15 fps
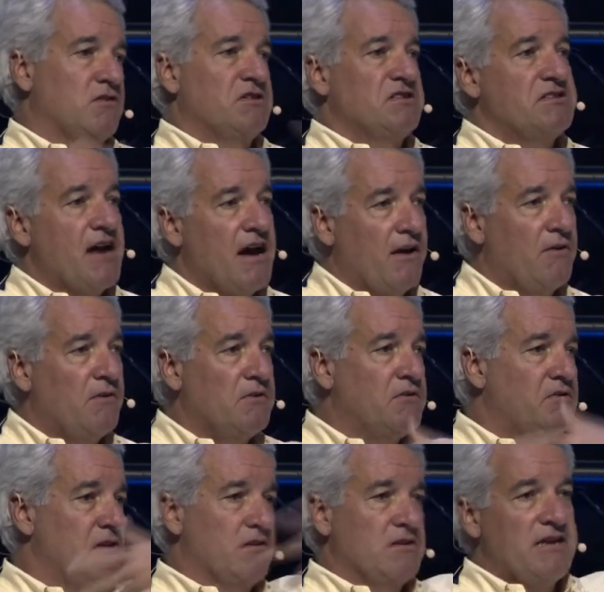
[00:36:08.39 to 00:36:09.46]
young
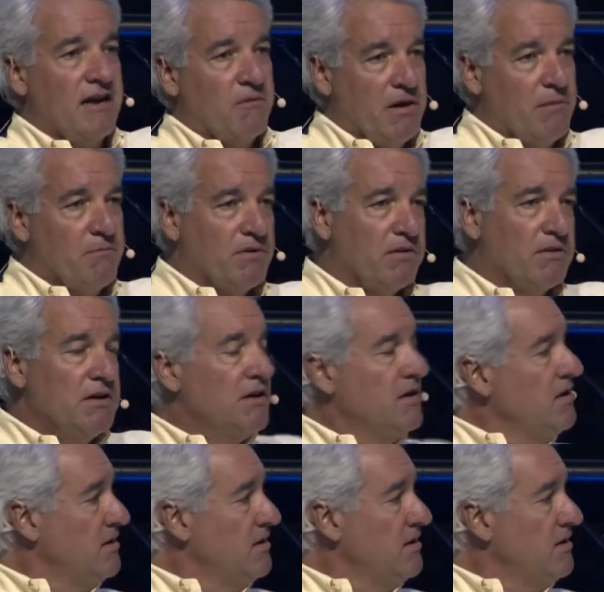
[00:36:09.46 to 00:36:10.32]
designers, young tech people,